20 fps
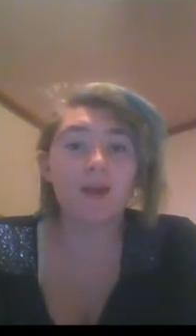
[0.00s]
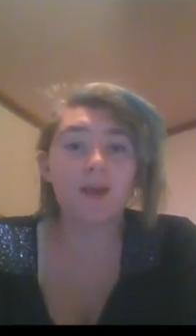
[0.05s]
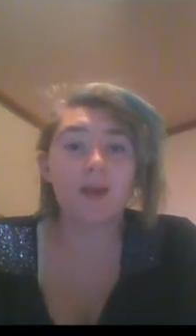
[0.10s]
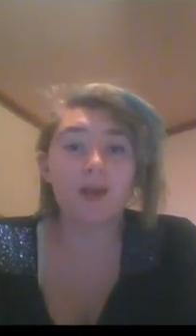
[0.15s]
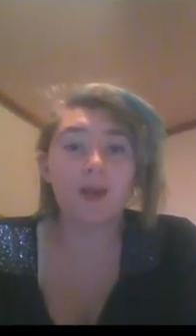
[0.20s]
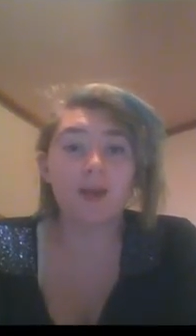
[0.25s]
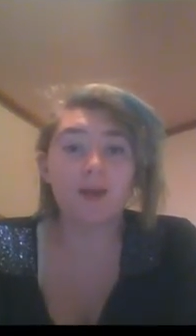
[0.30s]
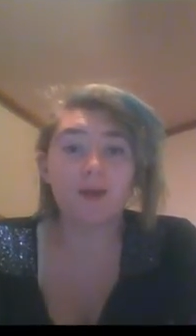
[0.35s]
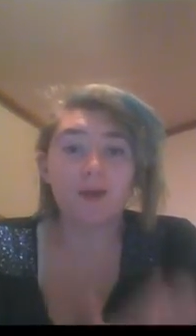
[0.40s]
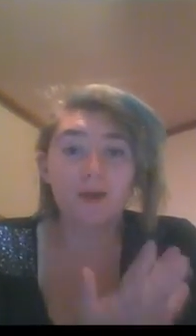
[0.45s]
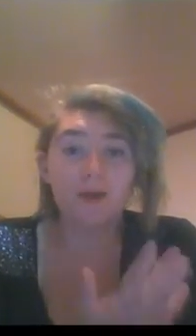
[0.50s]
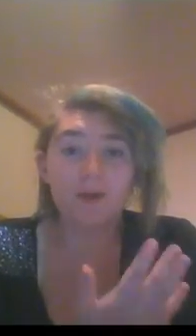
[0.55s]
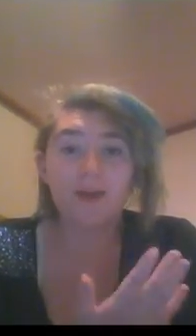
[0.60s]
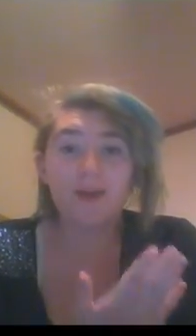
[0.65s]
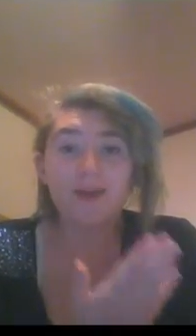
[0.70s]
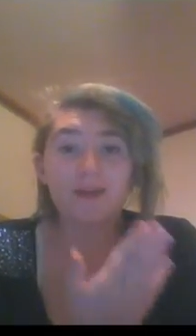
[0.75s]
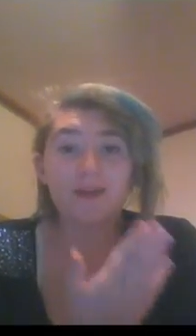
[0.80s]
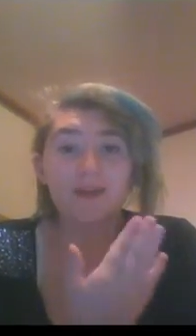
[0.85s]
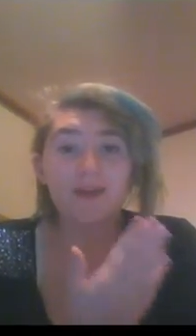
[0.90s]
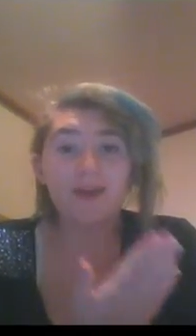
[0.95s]
Okay,
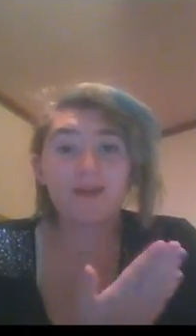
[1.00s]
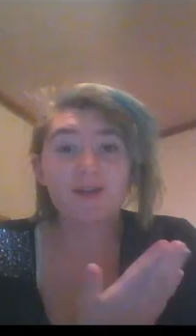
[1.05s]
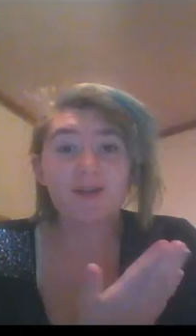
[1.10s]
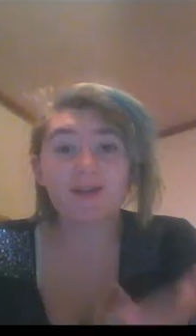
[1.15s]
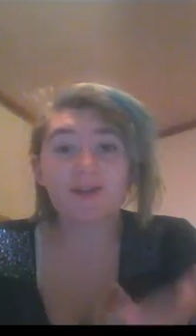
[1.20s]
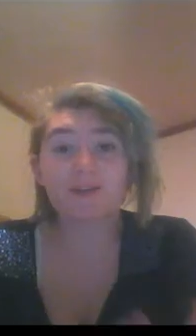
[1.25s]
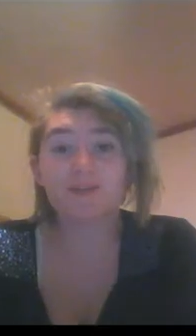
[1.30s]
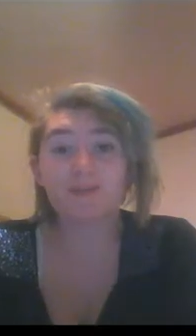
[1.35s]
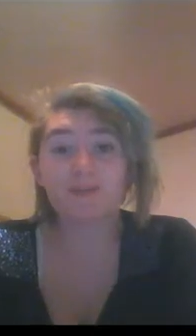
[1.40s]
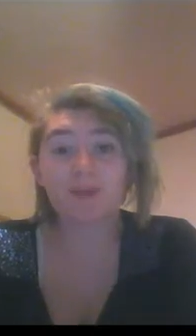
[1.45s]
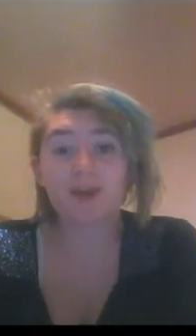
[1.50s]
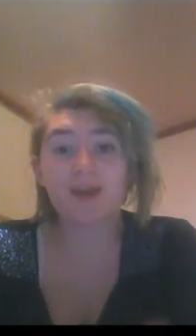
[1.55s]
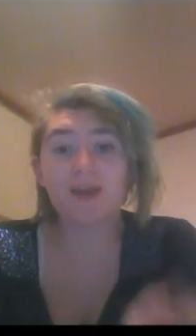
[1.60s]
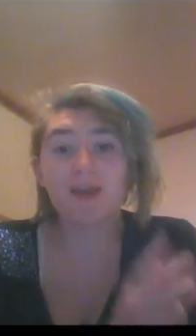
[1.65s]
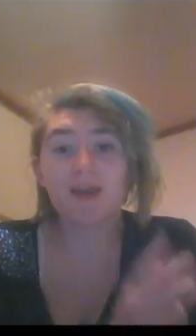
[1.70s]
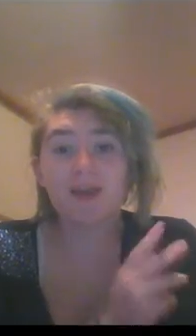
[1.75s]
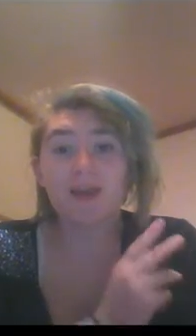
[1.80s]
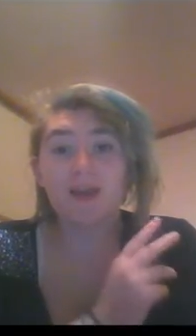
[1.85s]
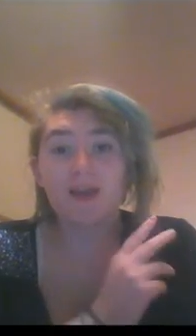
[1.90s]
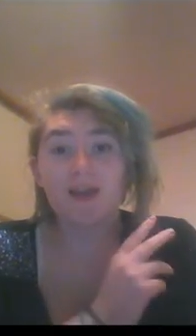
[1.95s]
now here's my
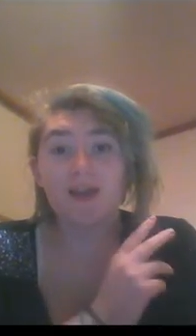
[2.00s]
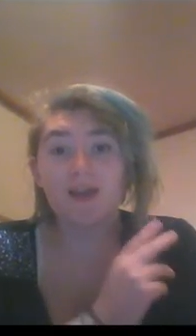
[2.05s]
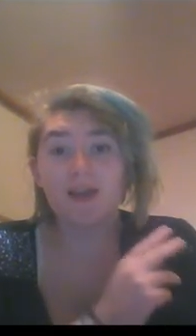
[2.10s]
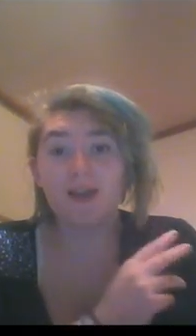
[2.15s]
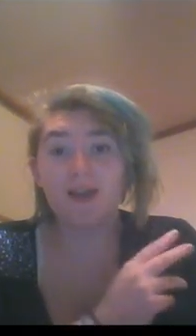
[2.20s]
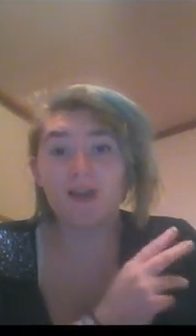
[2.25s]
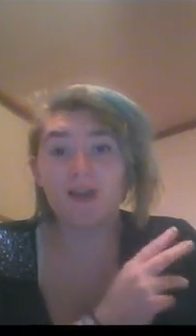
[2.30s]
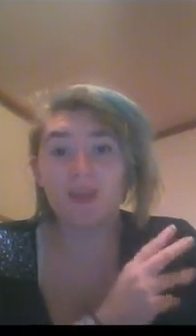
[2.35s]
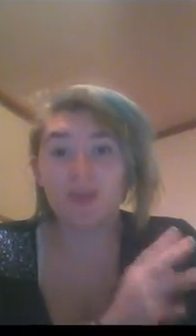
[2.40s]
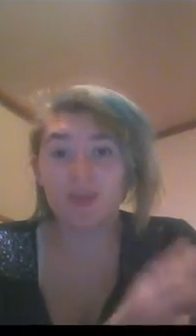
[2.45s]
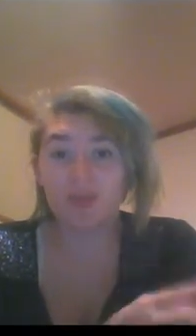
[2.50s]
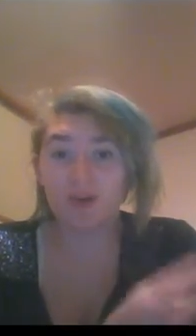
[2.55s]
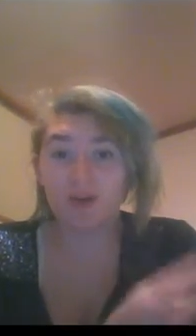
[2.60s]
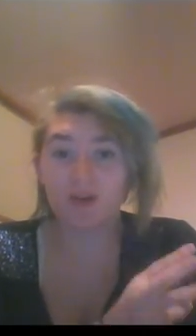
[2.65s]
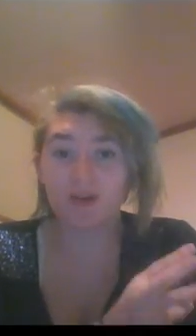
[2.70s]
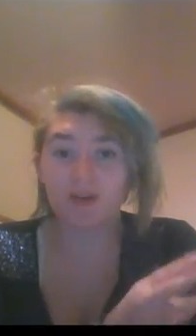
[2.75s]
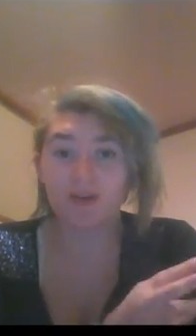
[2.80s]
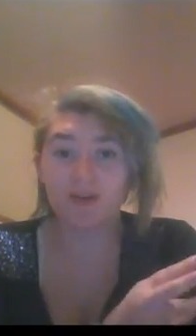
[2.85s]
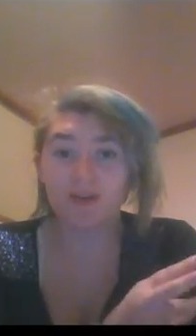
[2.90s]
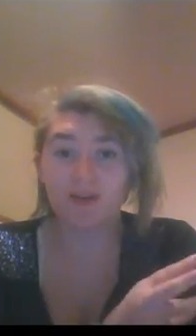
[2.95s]
third,
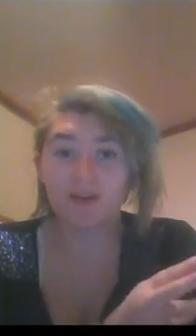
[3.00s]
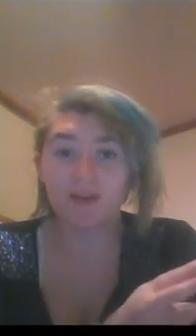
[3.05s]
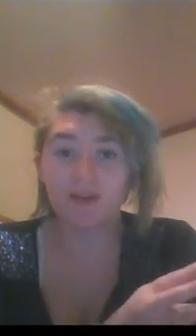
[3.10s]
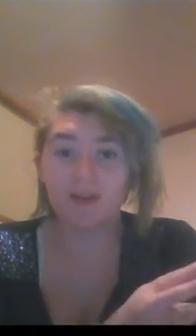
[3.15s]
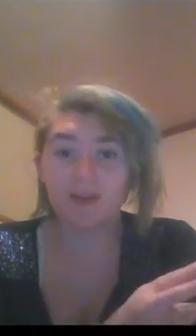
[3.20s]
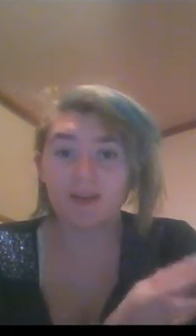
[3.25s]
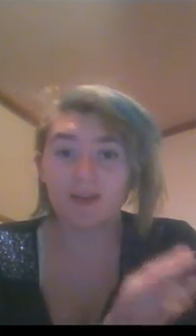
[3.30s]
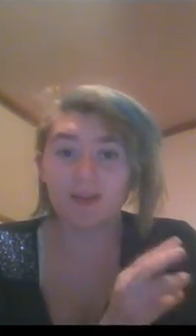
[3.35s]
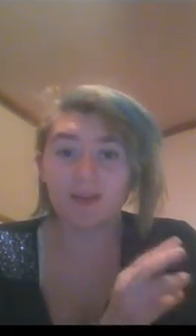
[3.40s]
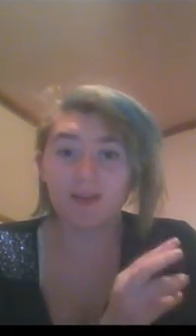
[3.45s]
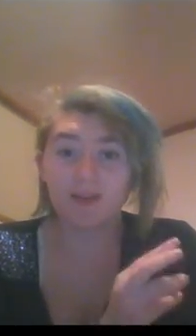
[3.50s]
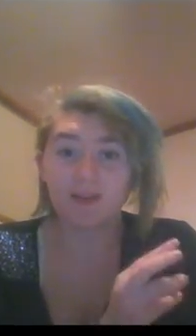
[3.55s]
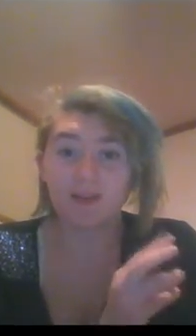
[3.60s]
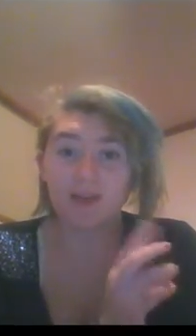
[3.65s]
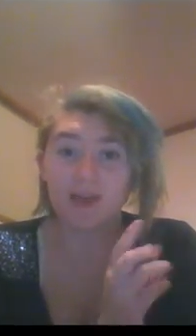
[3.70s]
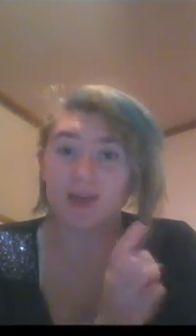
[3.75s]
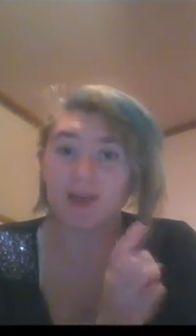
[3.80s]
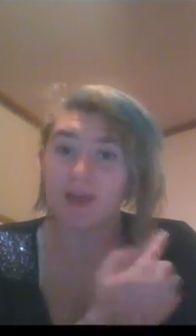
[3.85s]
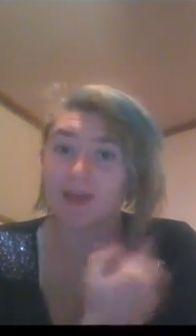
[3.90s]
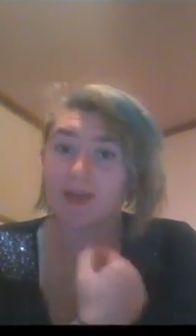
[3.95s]

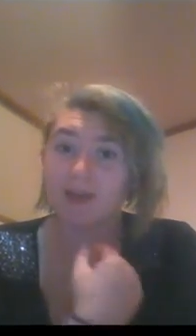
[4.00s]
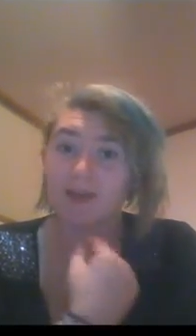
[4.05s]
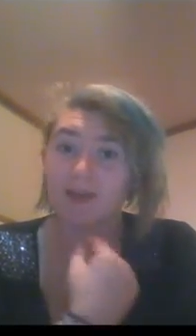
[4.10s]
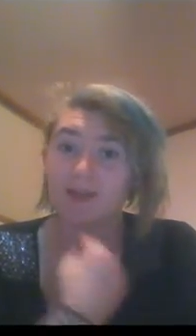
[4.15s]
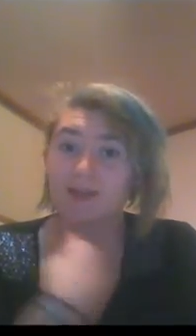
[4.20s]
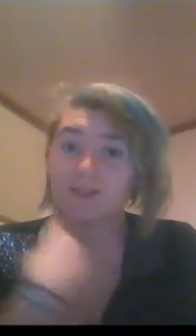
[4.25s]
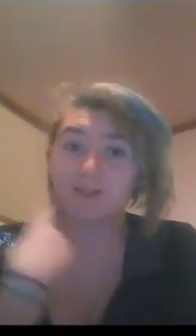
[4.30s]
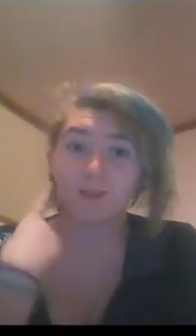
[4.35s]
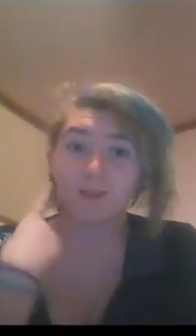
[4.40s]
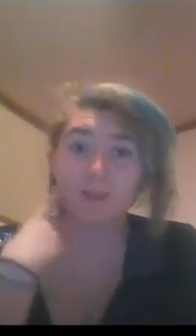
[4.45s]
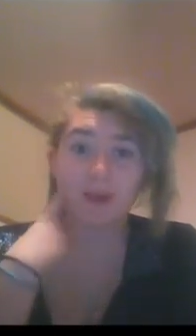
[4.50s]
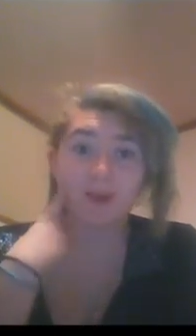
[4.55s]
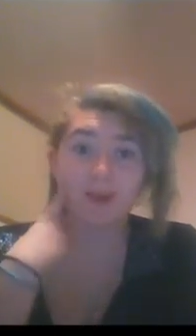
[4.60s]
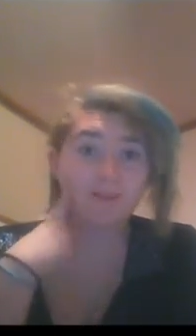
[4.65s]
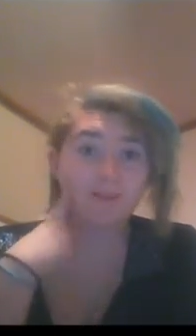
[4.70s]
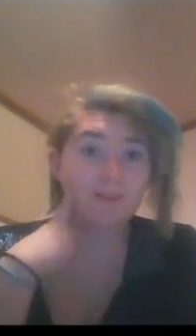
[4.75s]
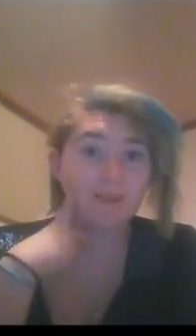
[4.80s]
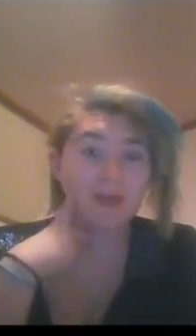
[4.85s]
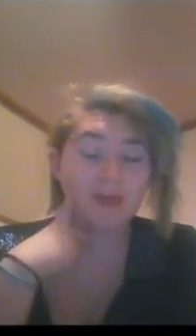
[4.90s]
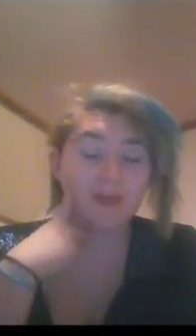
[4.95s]
and it's about
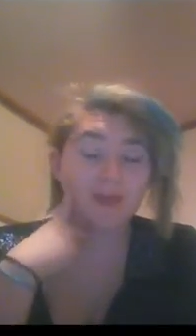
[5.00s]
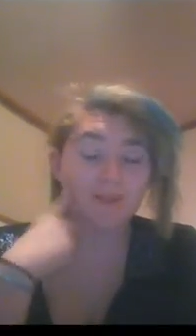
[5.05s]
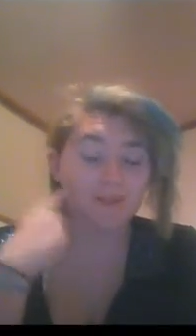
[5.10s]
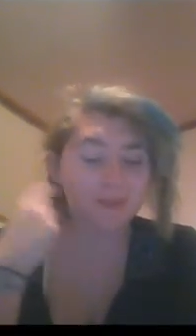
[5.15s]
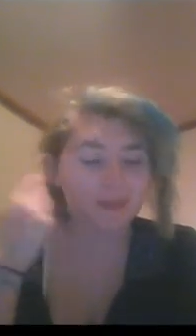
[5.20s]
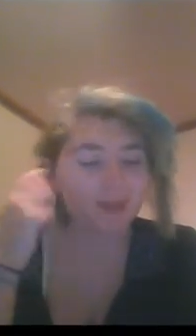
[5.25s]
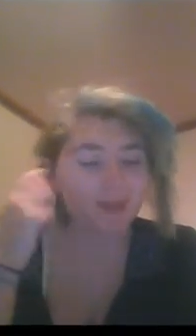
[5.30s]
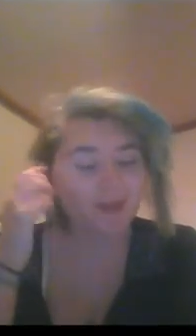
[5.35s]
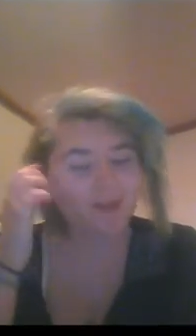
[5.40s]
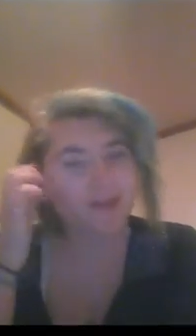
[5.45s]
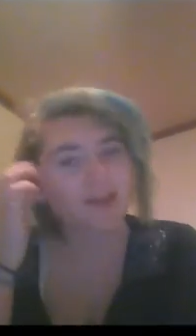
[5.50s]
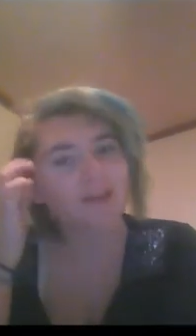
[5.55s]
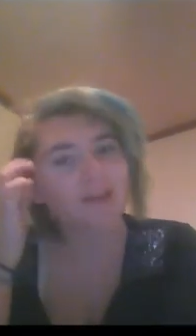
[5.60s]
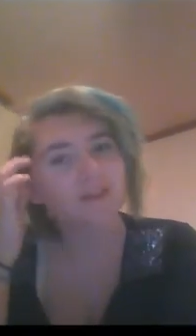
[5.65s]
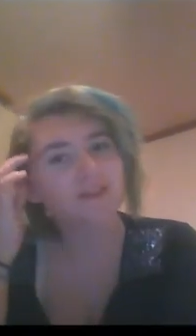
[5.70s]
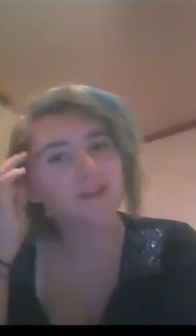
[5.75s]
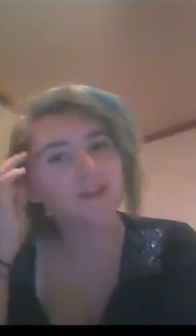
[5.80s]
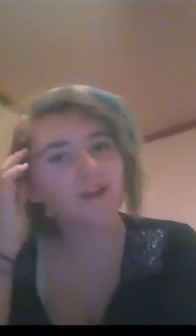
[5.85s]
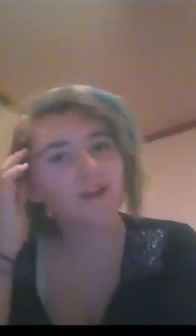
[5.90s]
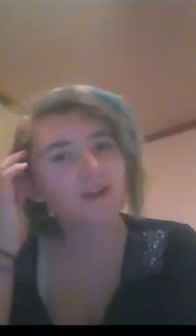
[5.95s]
me. Okay, so
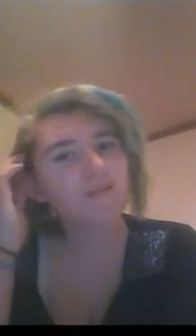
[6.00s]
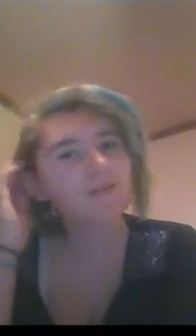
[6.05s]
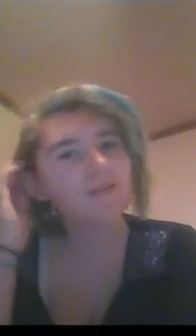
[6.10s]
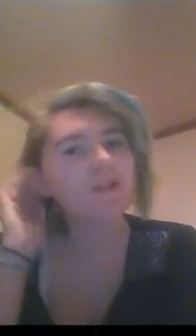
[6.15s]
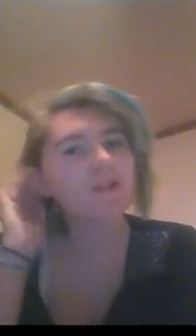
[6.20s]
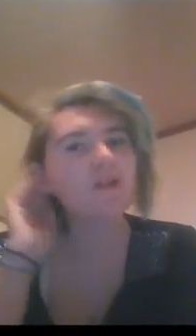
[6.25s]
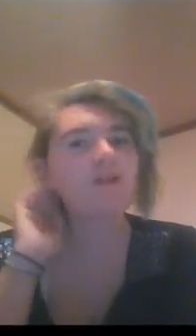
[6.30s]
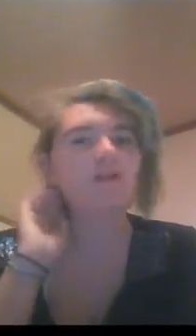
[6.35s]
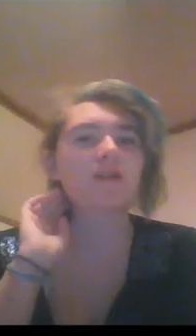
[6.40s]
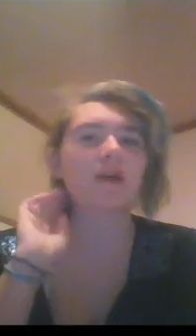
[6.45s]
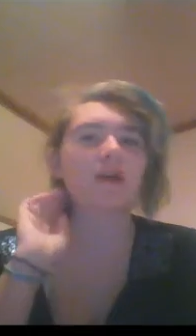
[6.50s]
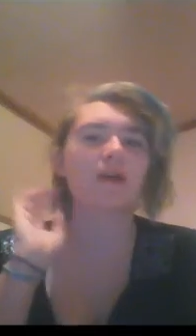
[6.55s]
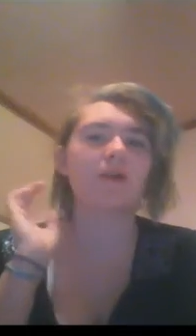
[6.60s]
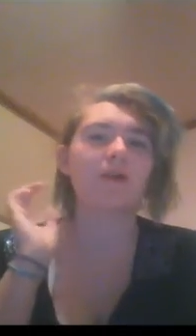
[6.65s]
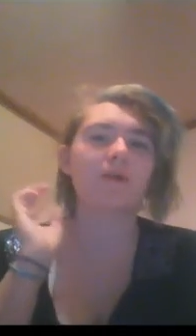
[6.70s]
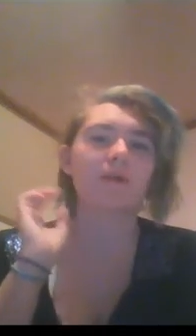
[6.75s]
if you don't know,